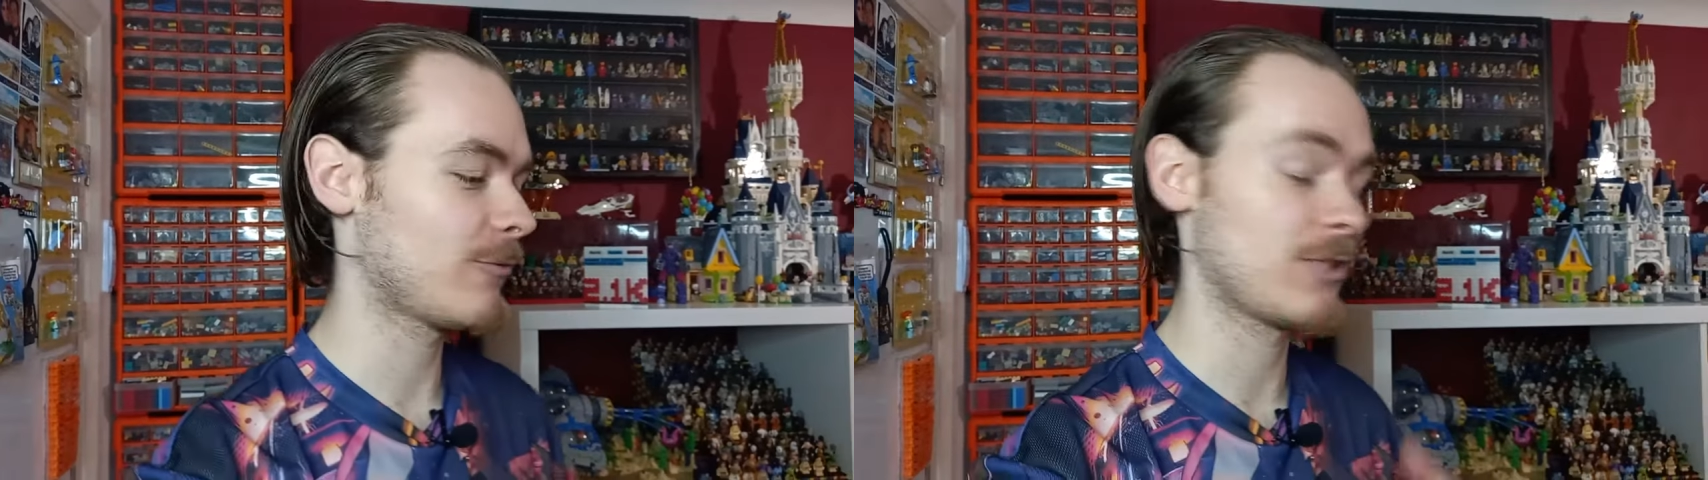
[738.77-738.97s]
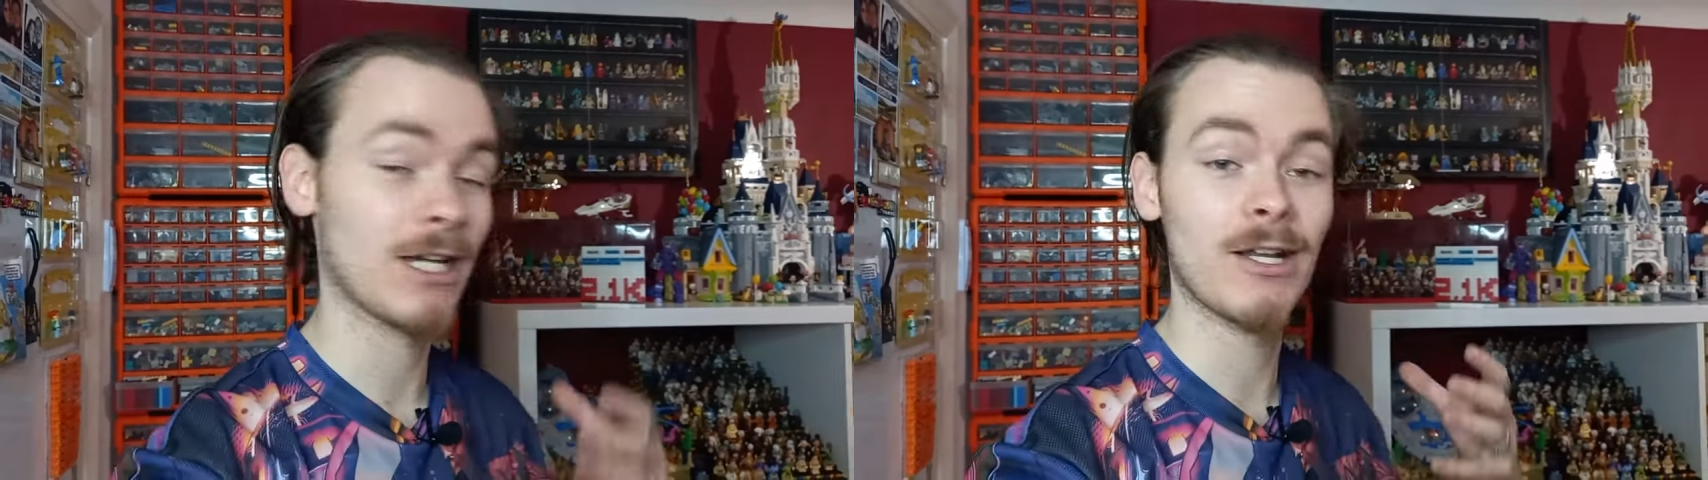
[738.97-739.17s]

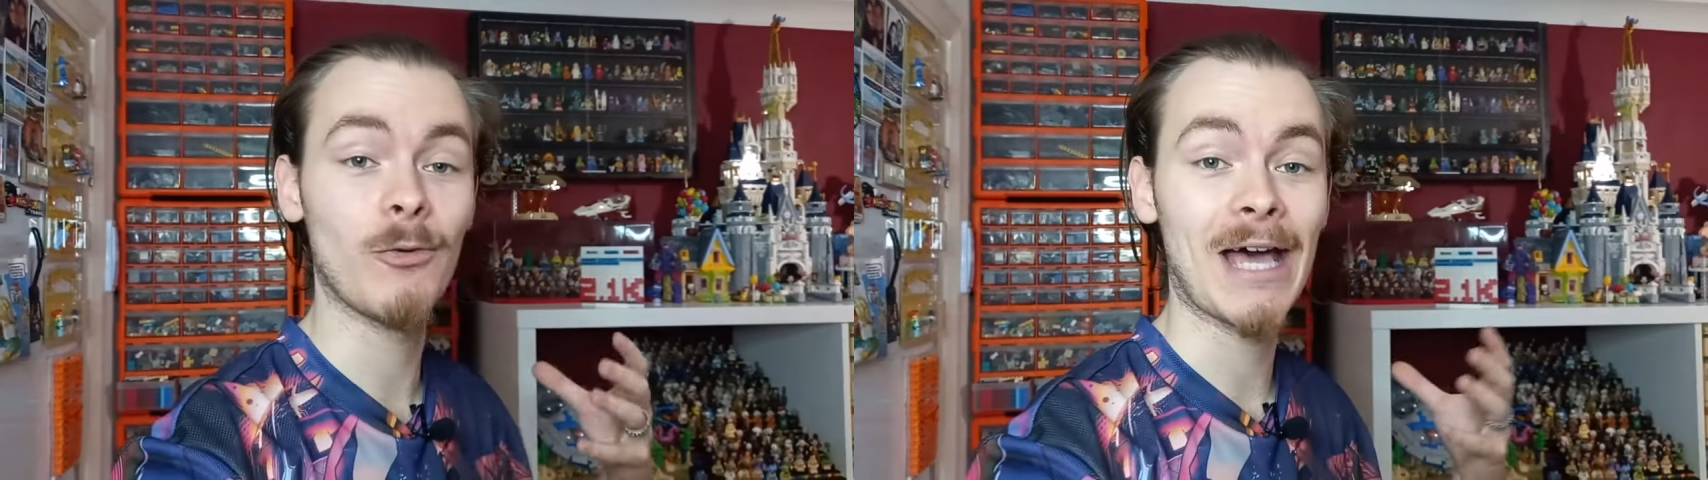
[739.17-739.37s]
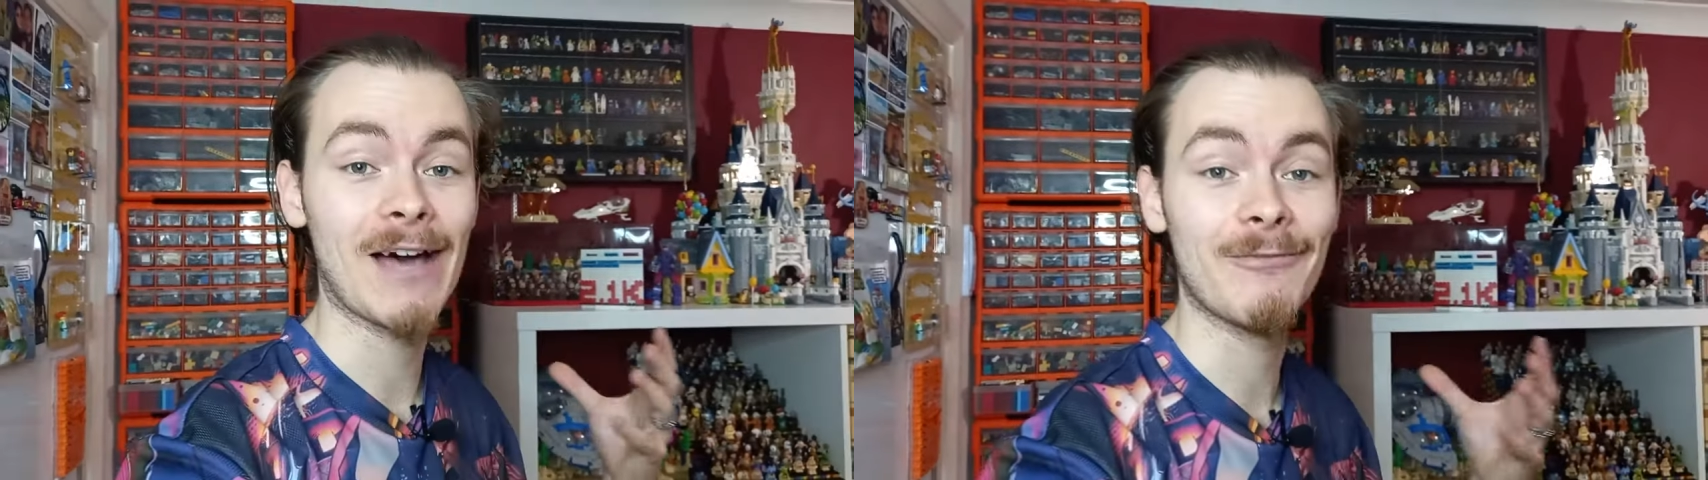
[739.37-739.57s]
Obviously, I
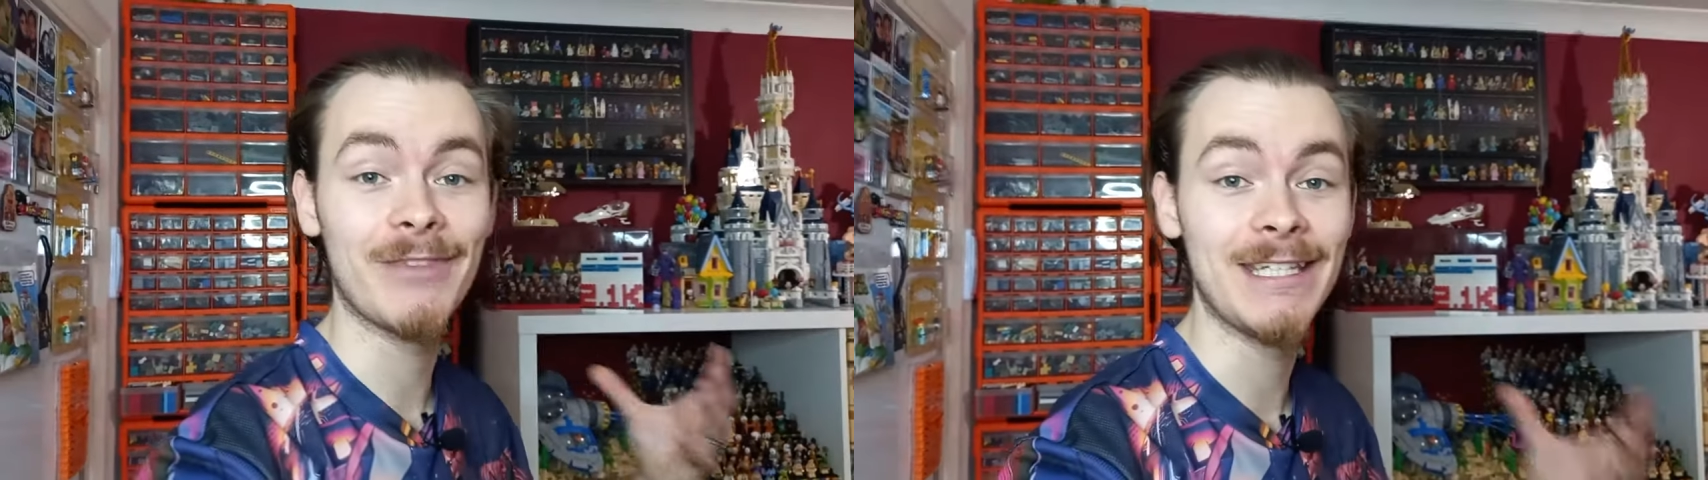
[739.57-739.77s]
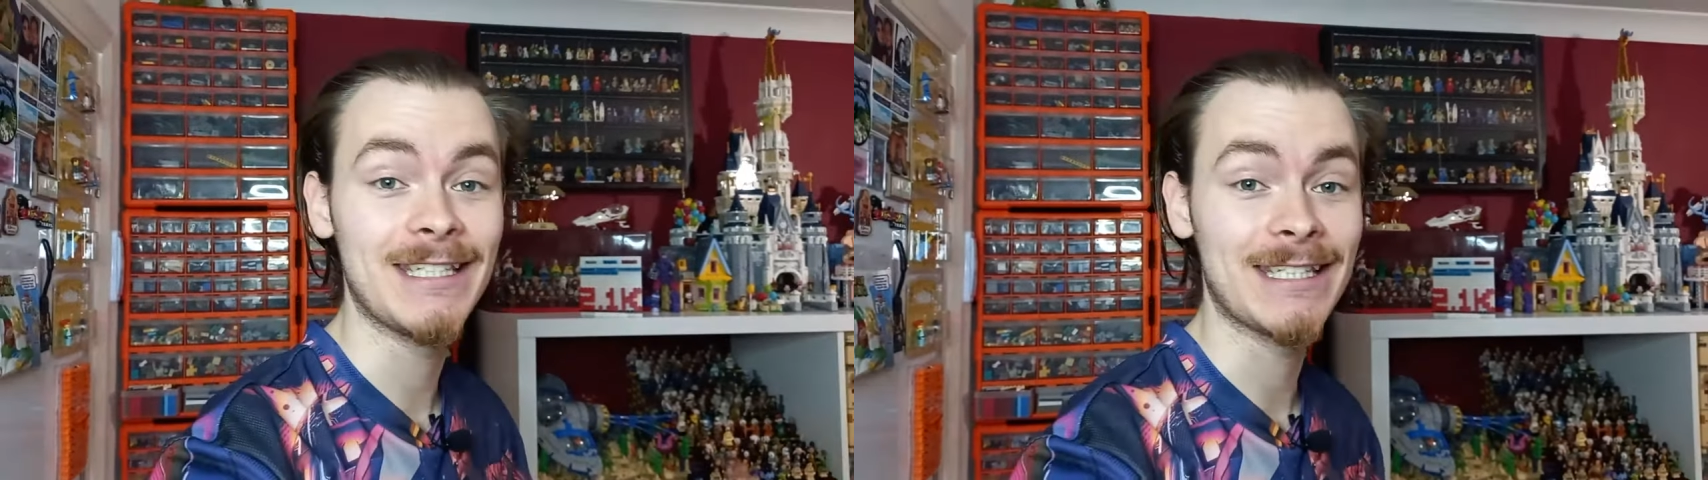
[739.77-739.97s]
don't have
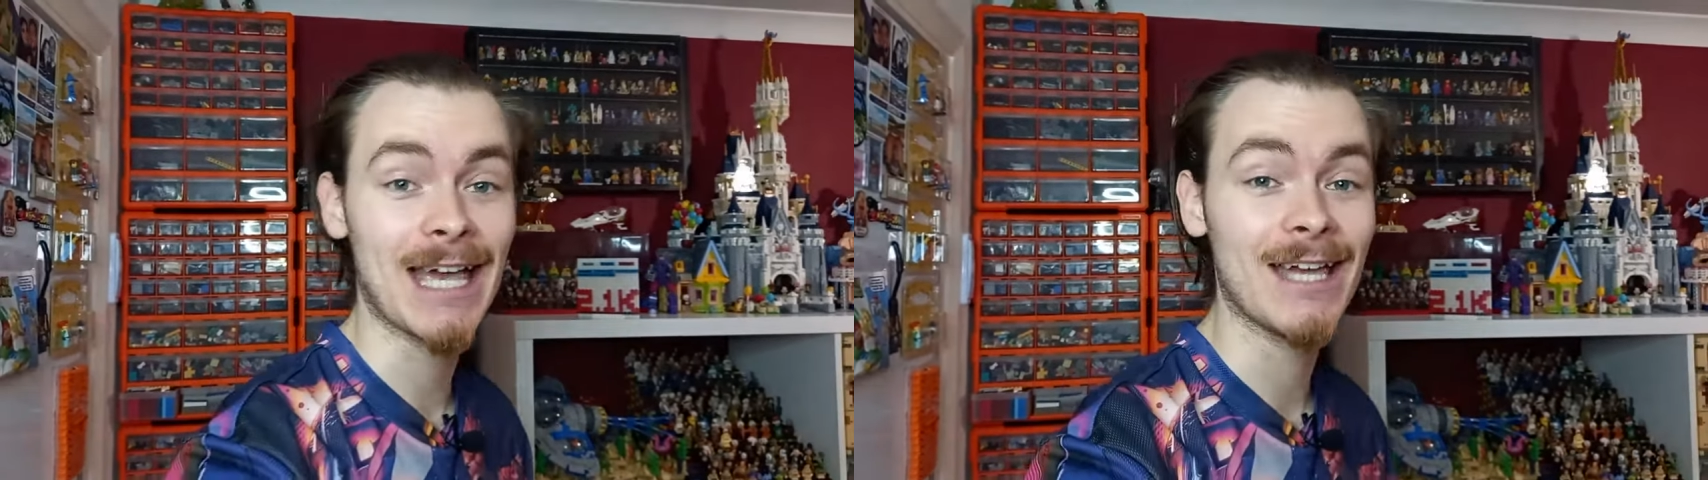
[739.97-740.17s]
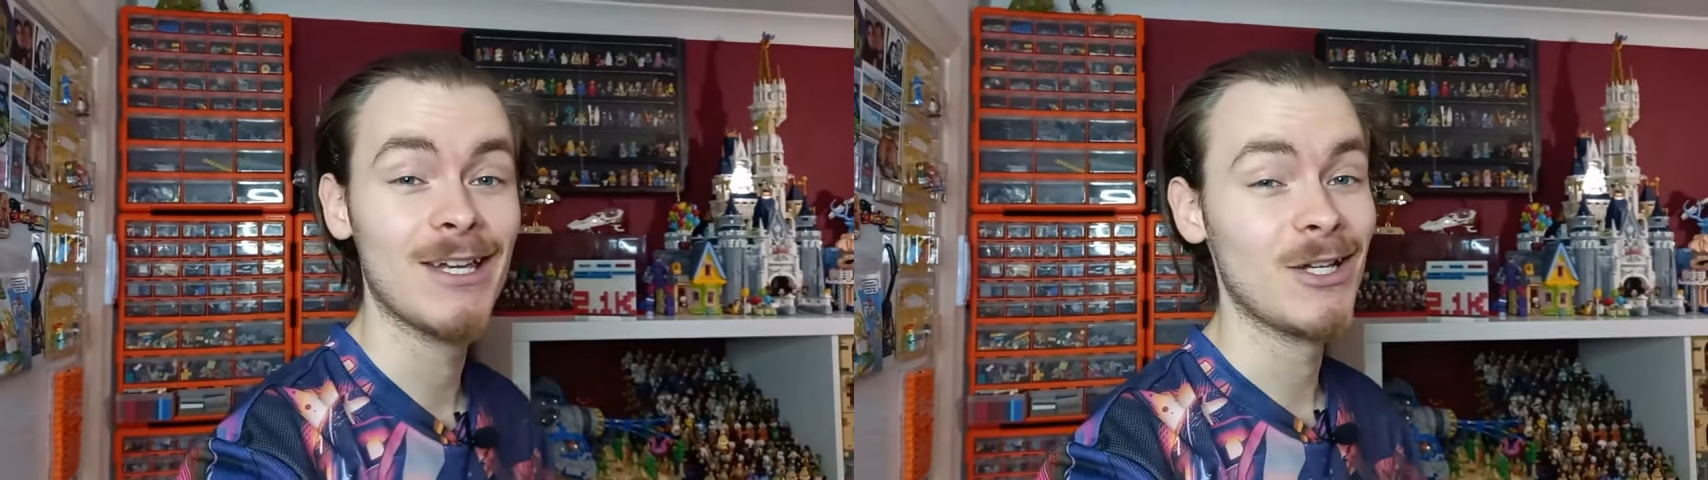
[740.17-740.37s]
the
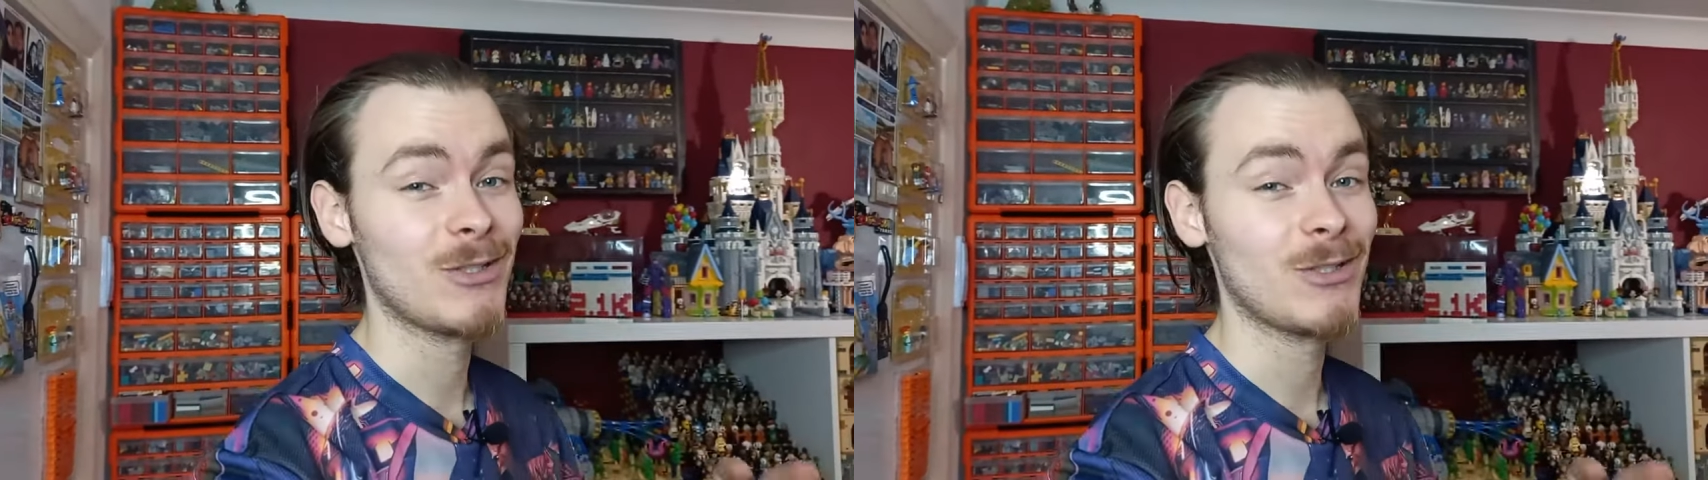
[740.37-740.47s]
set,